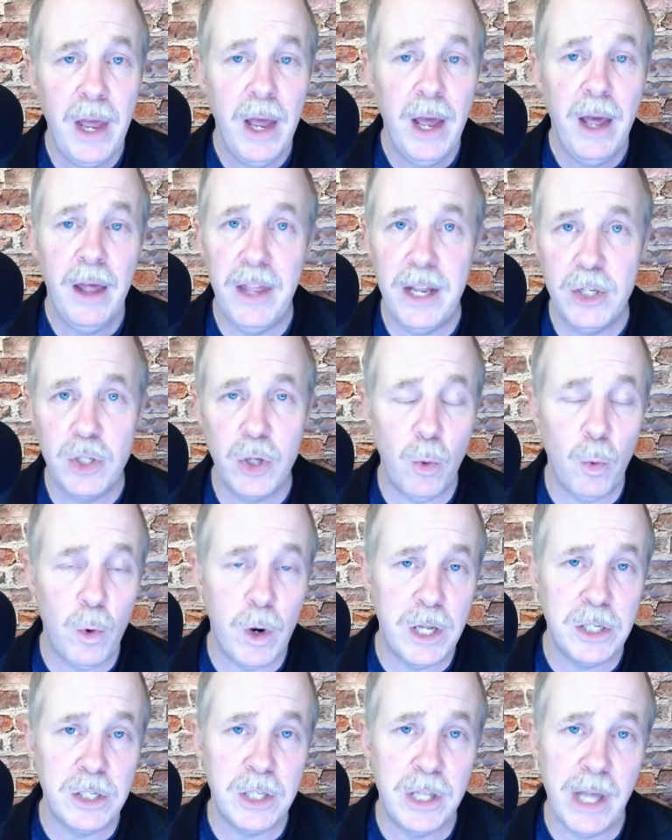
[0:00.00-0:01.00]
These are the
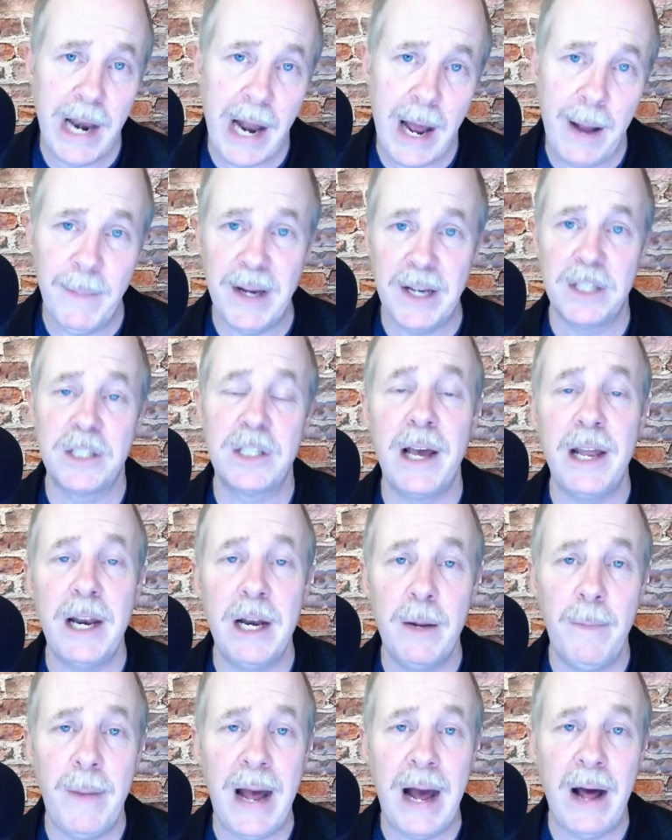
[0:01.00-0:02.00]
ones that I'm
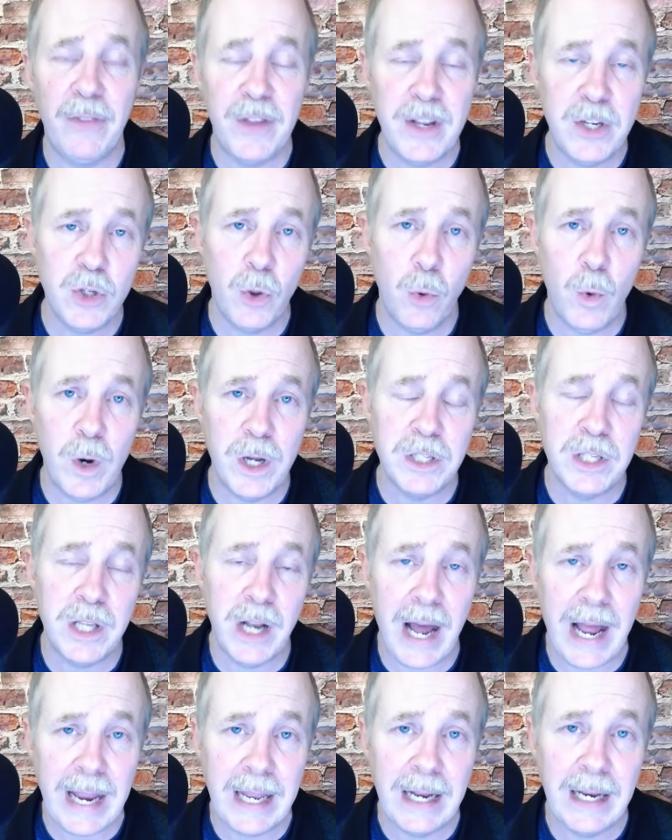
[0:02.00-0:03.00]
excited about. These are the ones that
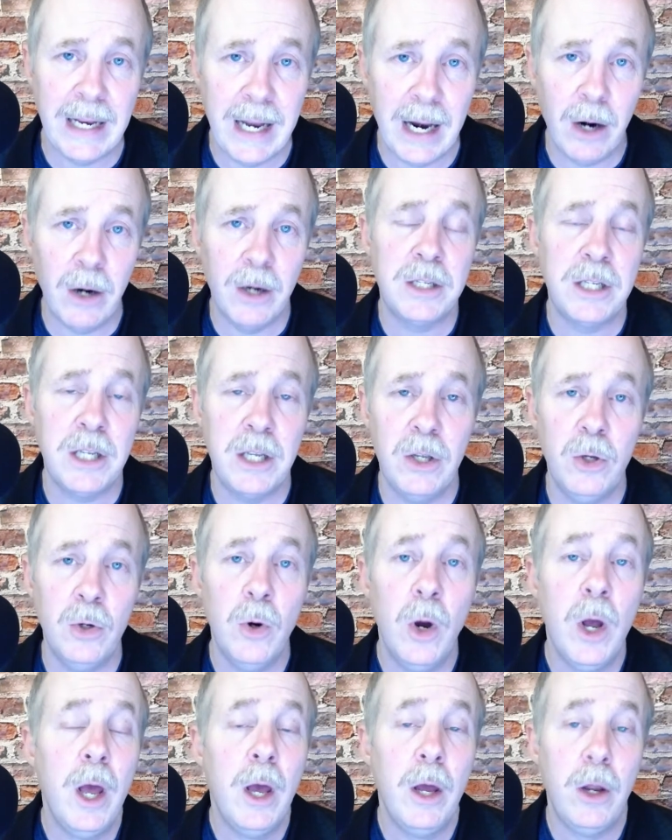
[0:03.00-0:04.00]
I can guarantee
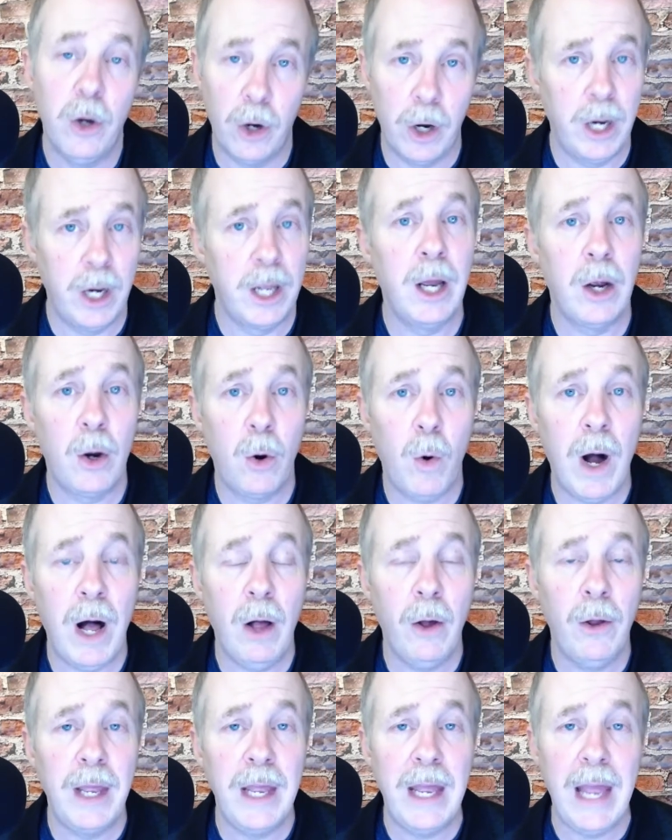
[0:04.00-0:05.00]
you're going to get
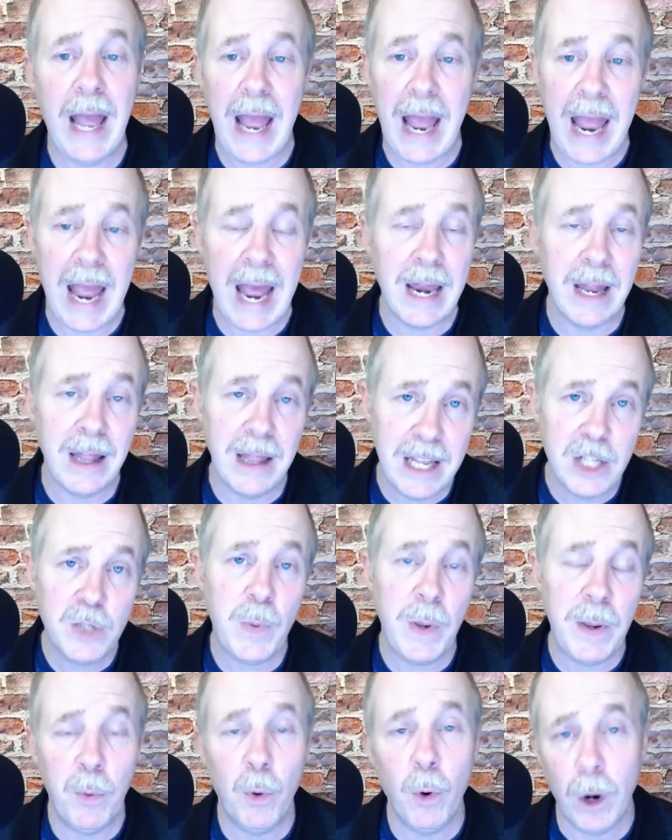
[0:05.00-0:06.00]
quality, and these
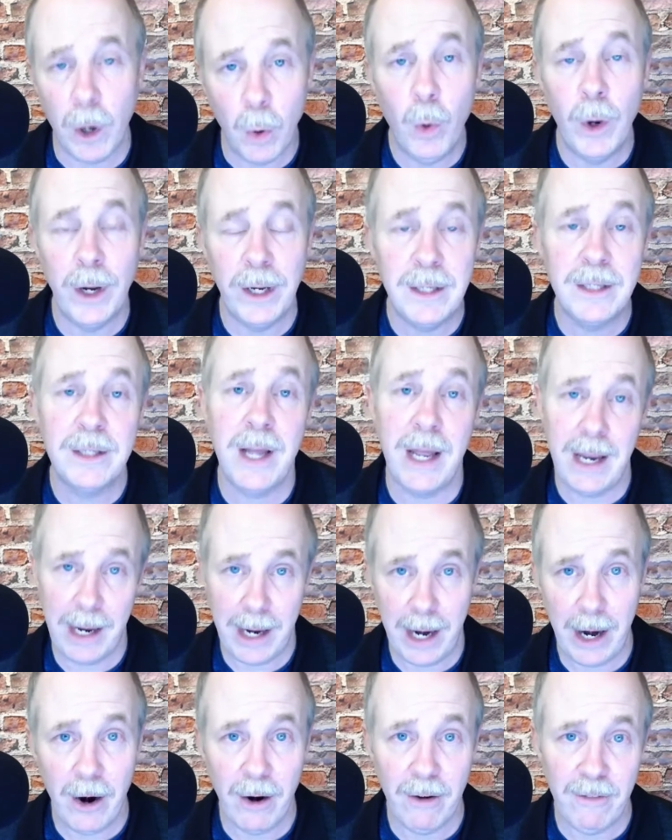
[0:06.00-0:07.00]
people are going to take
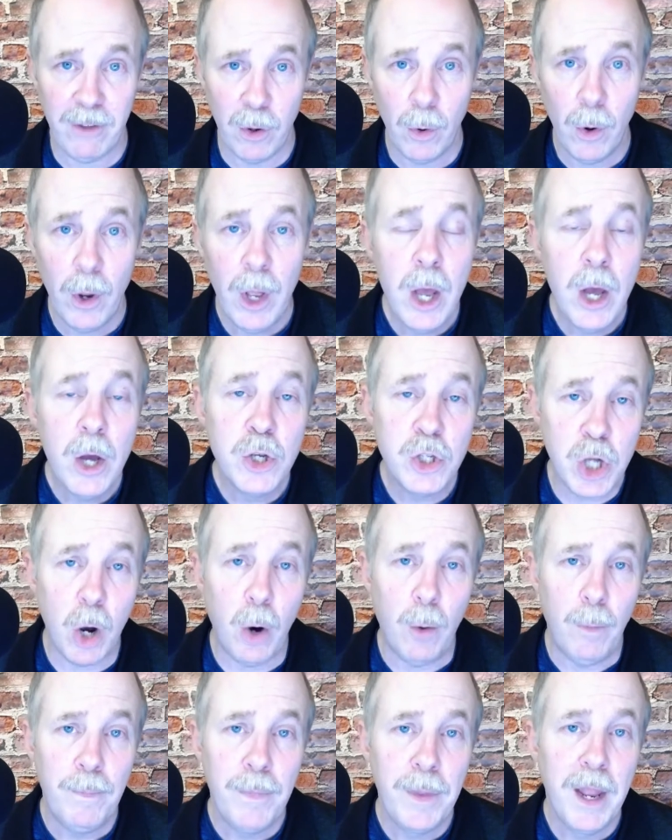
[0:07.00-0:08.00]
care of you.
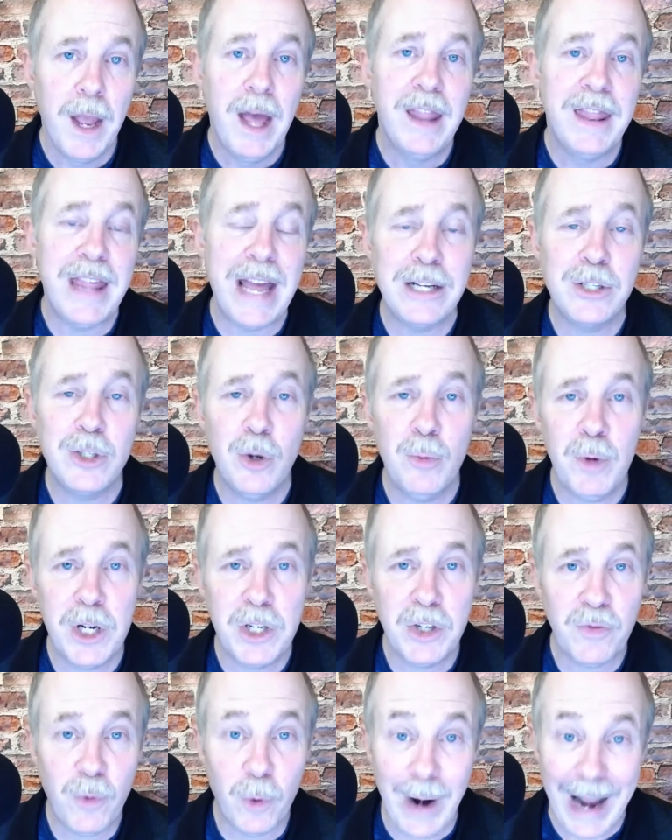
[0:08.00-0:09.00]
So, thanks so
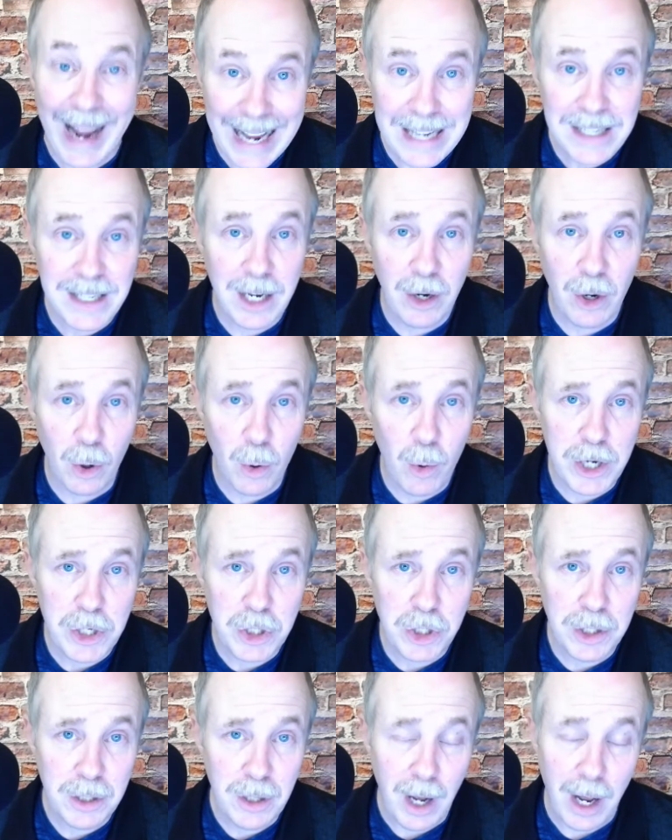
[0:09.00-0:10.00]
much for asking your
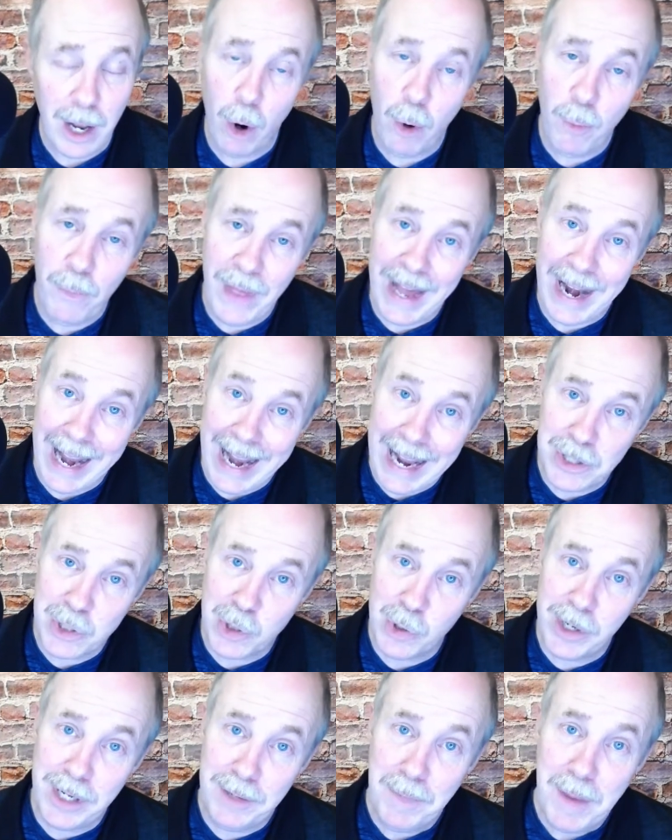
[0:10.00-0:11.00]
question. I hope that
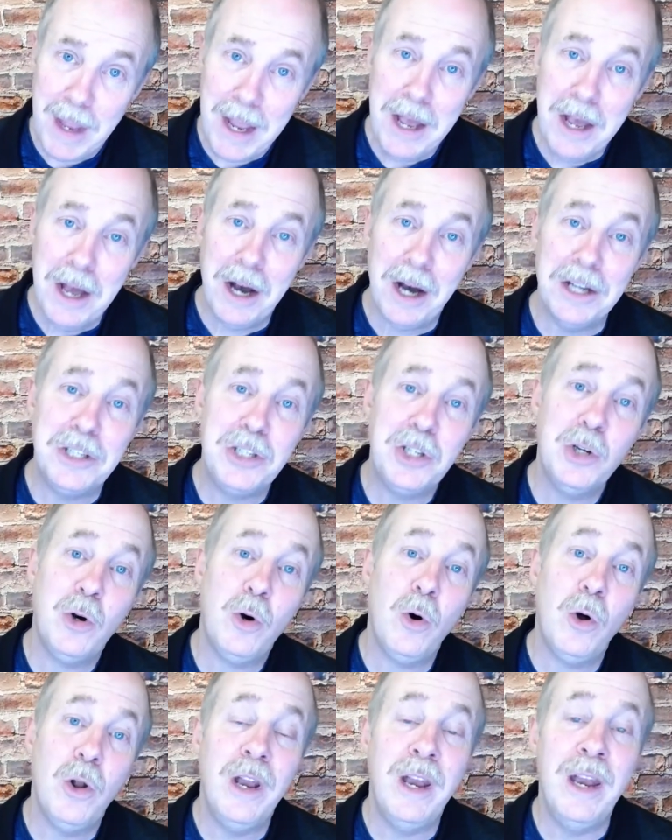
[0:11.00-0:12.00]
answered it.
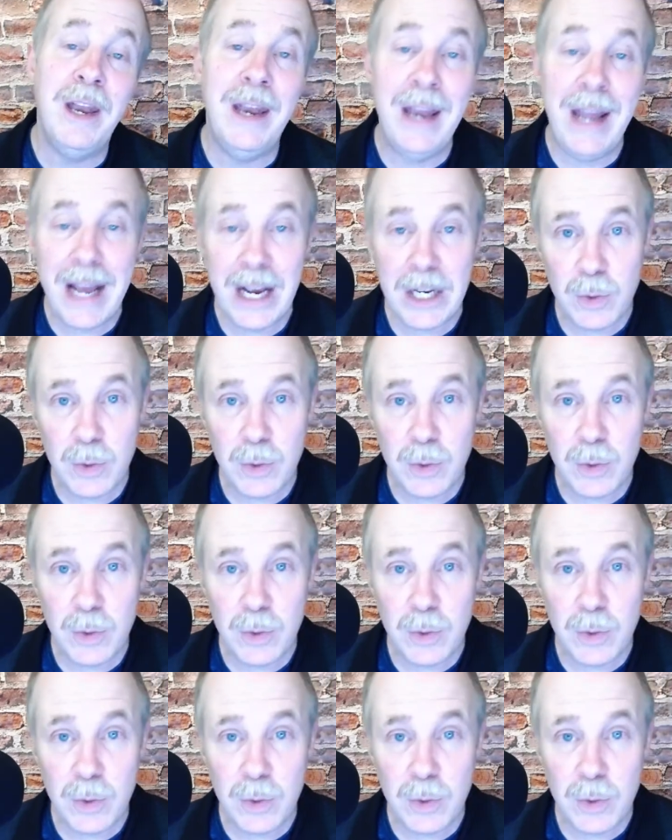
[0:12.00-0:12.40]
Until next